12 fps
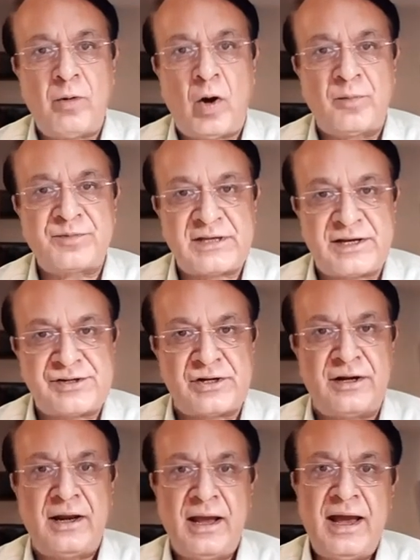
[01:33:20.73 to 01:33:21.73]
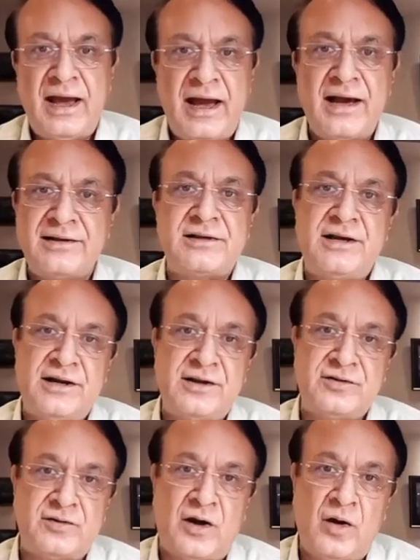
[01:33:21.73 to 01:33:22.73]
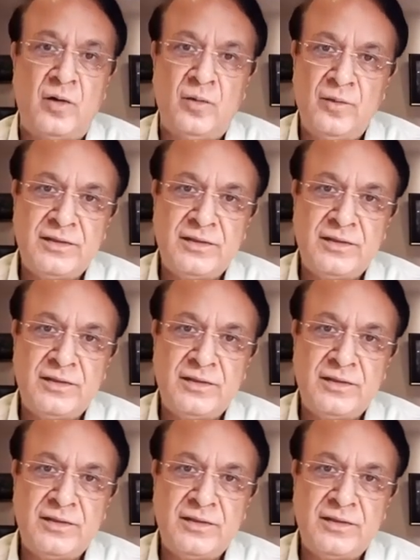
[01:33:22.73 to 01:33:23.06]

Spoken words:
obsession as it is now?